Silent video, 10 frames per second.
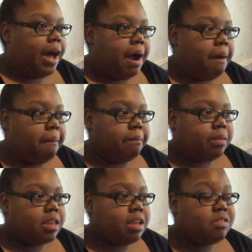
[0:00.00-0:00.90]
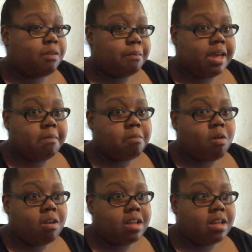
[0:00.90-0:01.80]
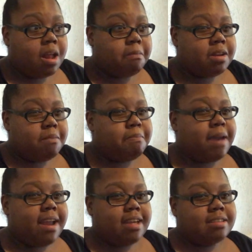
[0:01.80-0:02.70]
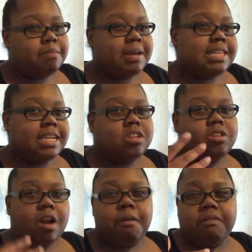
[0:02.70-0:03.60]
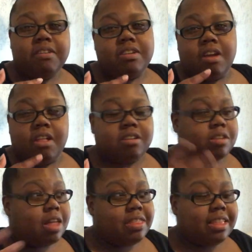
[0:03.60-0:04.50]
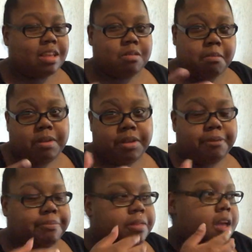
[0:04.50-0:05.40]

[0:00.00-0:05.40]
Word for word: Because for me, I'm debating. Somebody said start out with $50, so I think that's what I'm going to do.